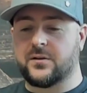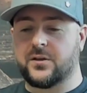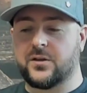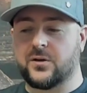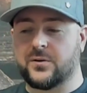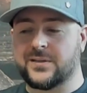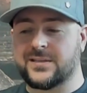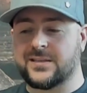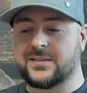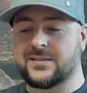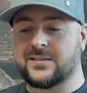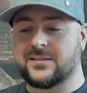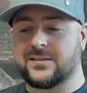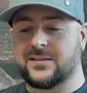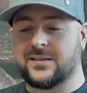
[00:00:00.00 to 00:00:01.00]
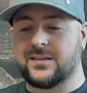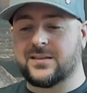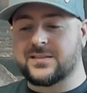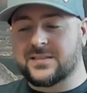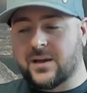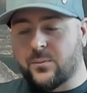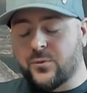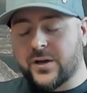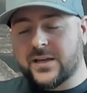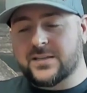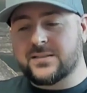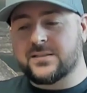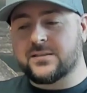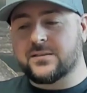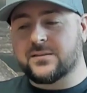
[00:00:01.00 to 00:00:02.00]
You know, it's in some
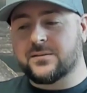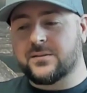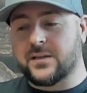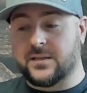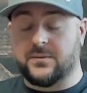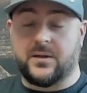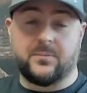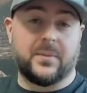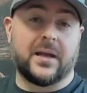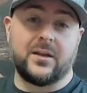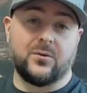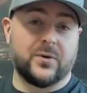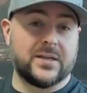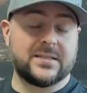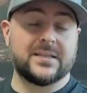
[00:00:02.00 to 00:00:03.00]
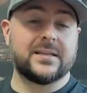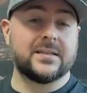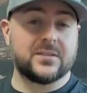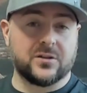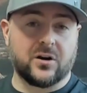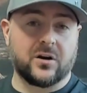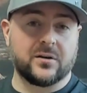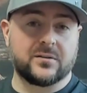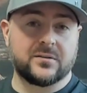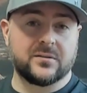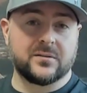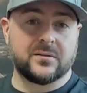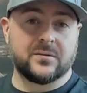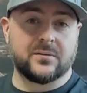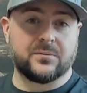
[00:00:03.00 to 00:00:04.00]
ways, in many ways, it is an art,
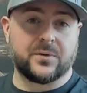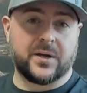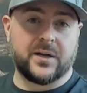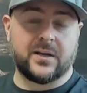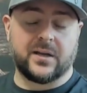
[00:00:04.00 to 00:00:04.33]
right?